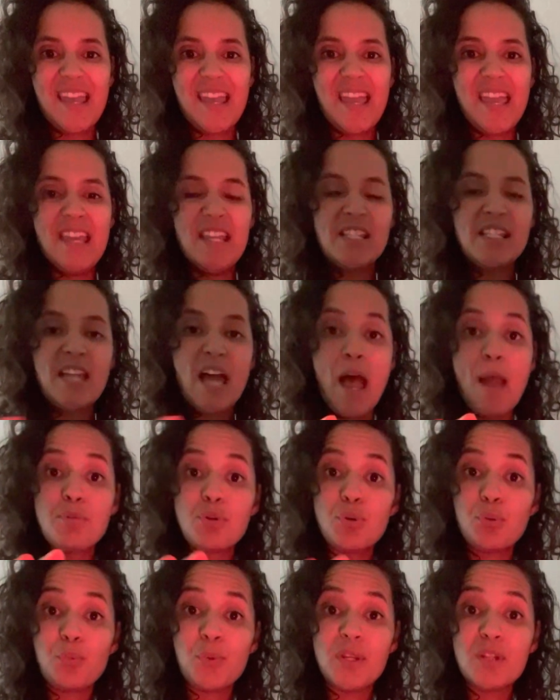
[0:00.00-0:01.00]
It is
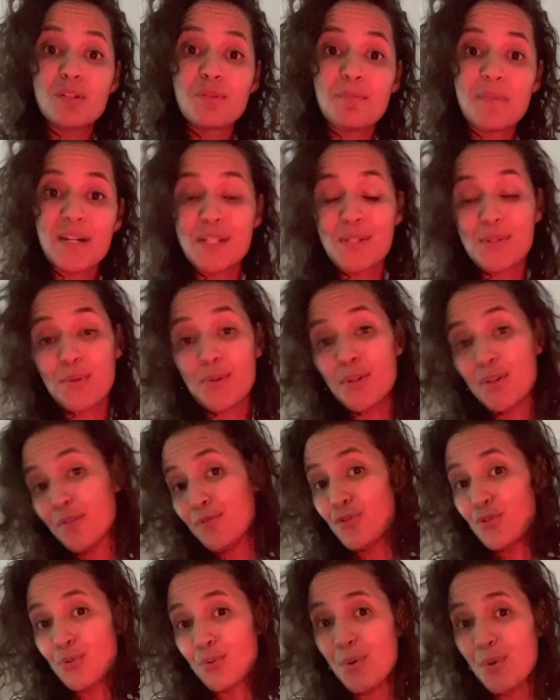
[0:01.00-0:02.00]
time to wield my sword
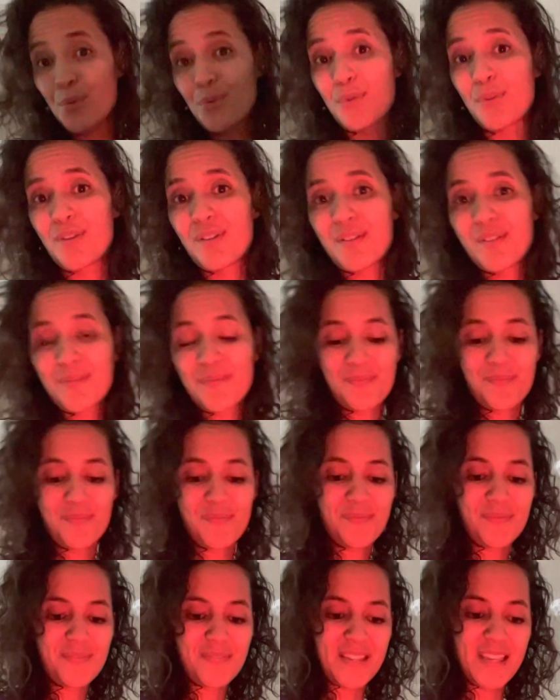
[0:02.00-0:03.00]
of truth.
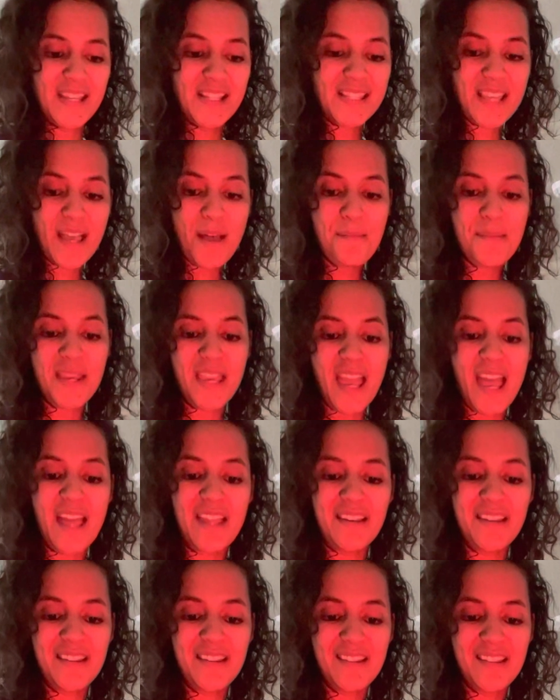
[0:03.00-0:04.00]
It's coming
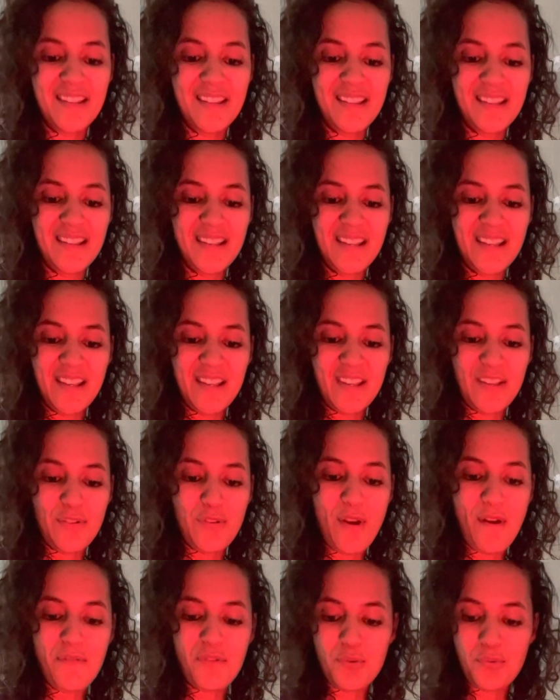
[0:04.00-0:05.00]
in.
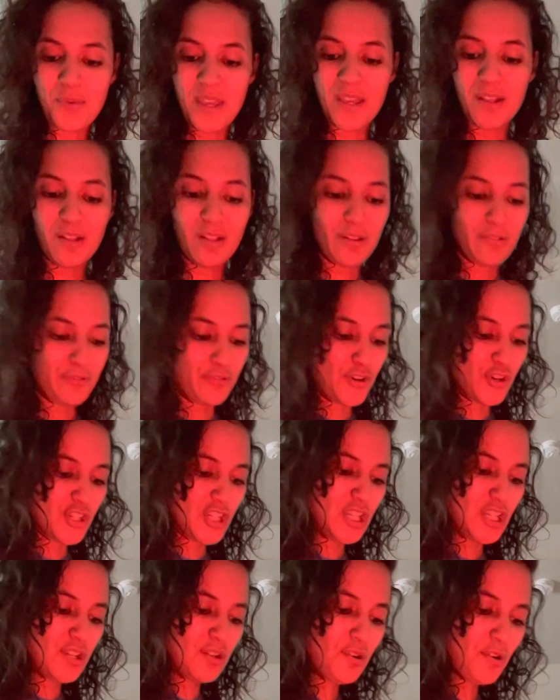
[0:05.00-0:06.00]
You have the wheel of
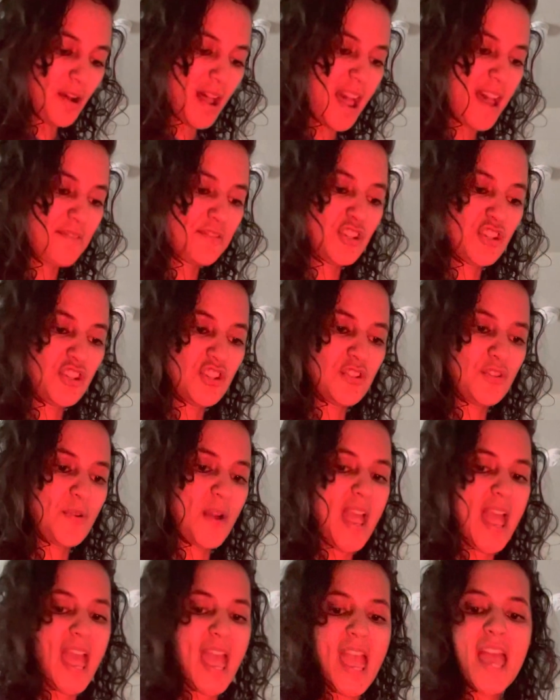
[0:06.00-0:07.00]
fortune. You don't have to do
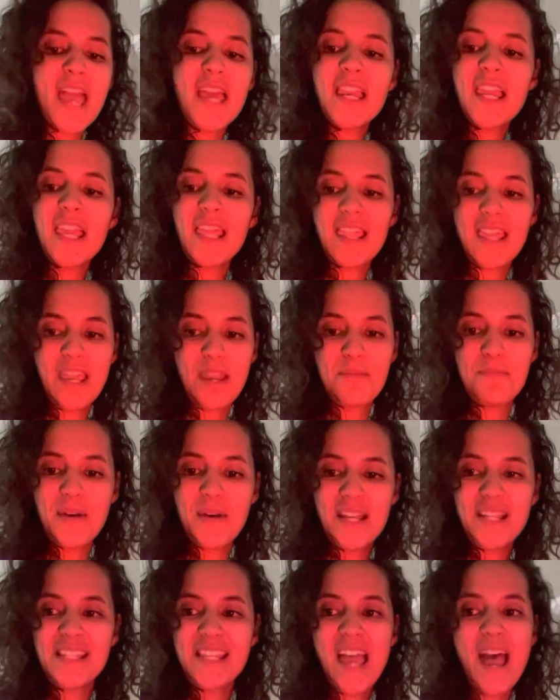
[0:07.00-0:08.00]
anything
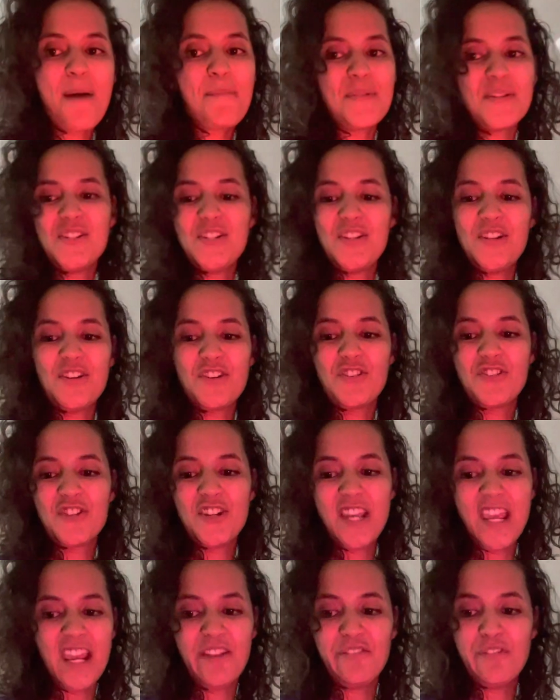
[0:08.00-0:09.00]
but tap into your
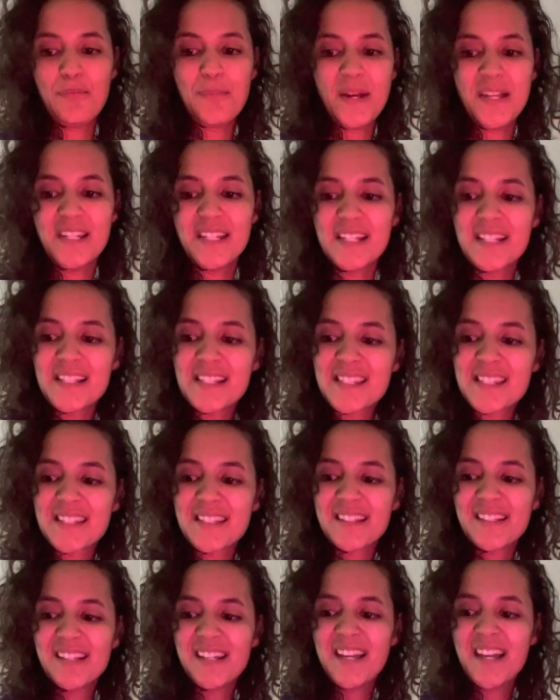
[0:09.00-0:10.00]
creative abundance.
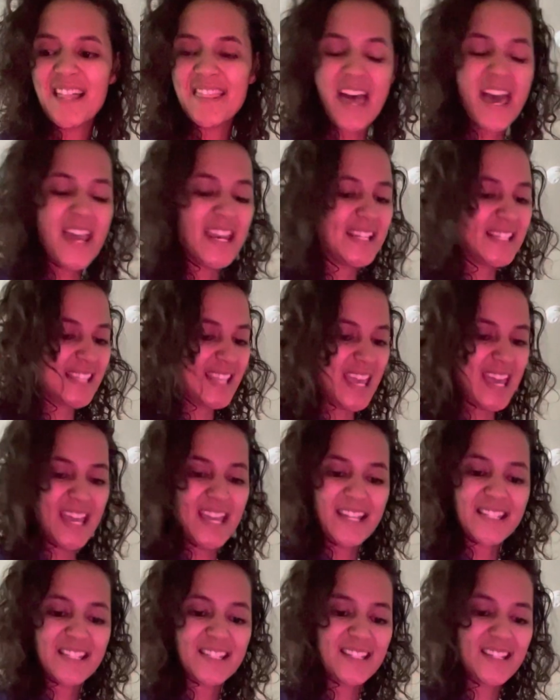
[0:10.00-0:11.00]
That is
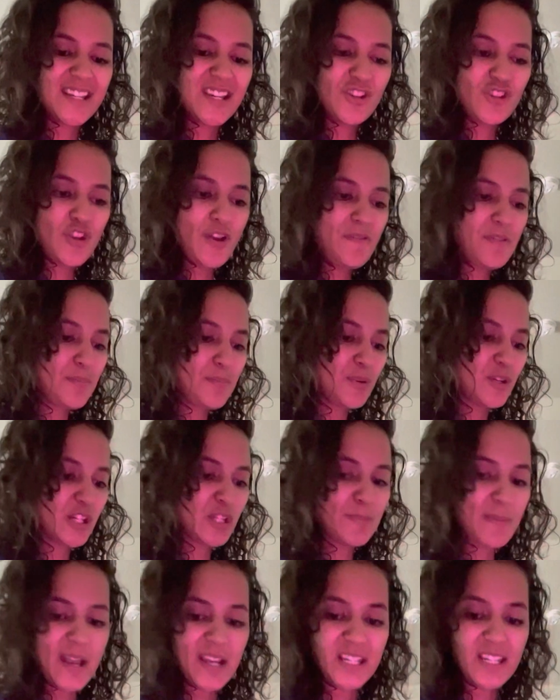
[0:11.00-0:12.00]
it. Shift the
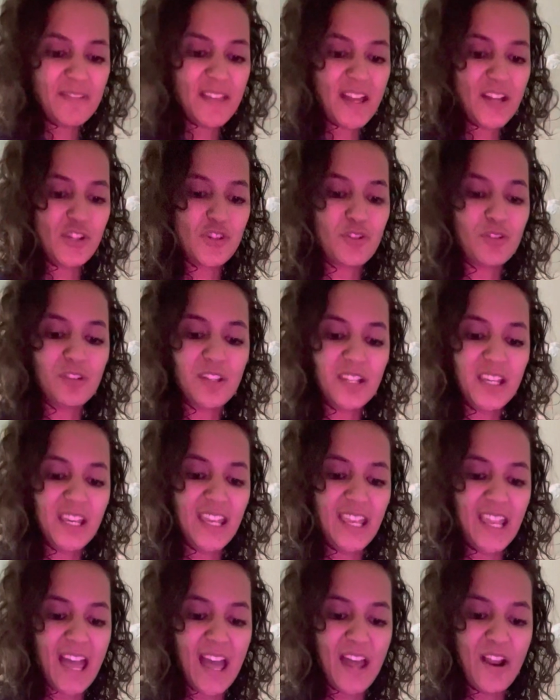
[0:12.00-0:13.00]
perspective that you're
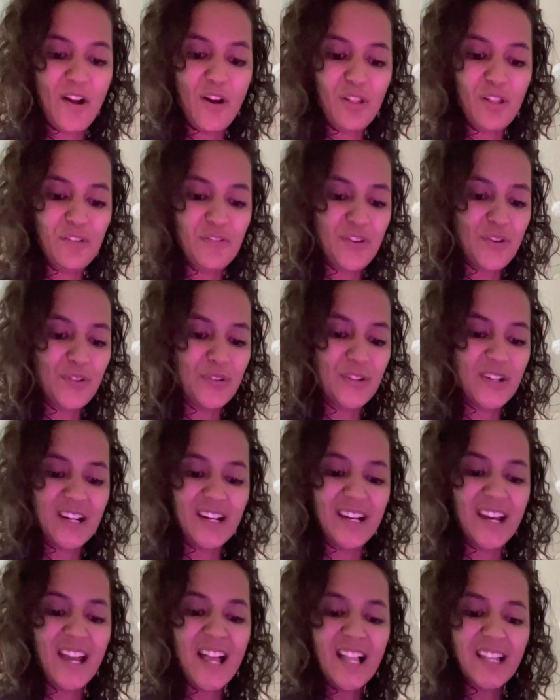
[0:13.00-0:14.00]
looking at all of
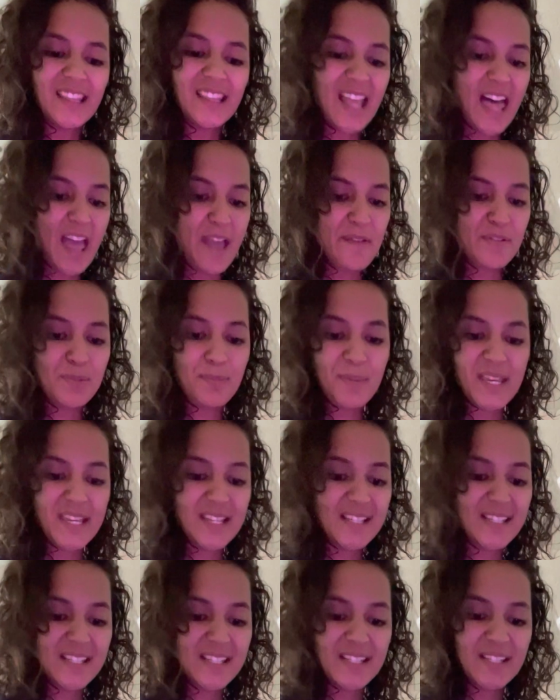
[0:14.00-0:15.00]
your life's
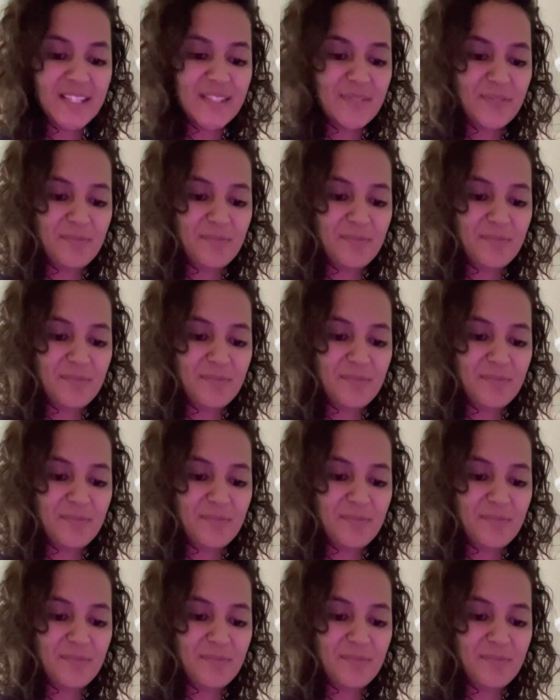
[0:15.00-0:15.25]
pieces